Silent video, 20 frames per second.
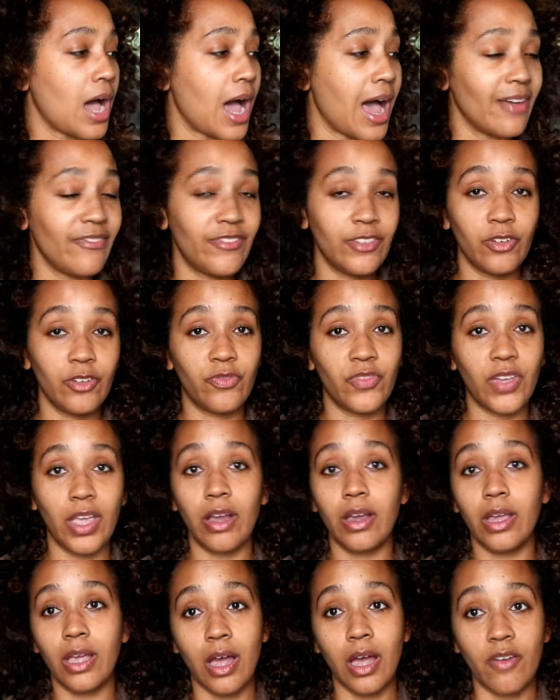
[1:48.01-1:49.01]
I feel
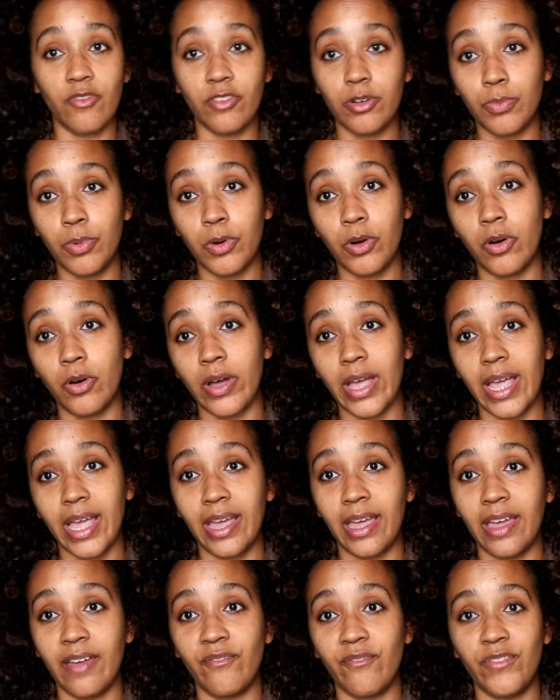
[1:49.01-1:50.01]
very comfortable
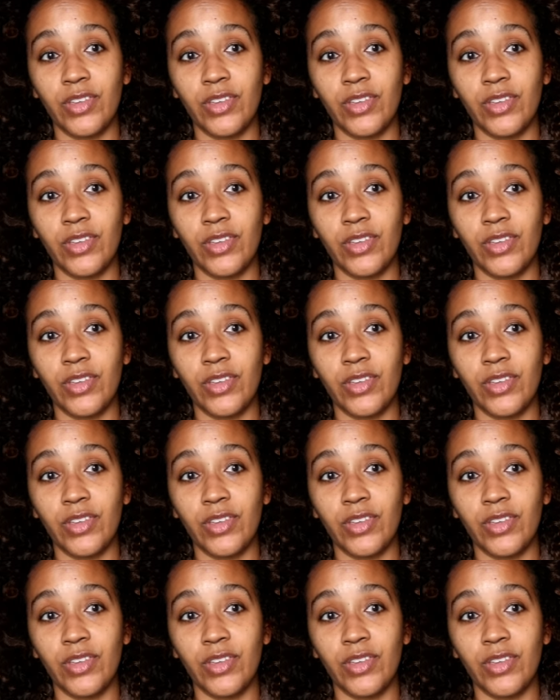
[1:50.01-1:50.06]
and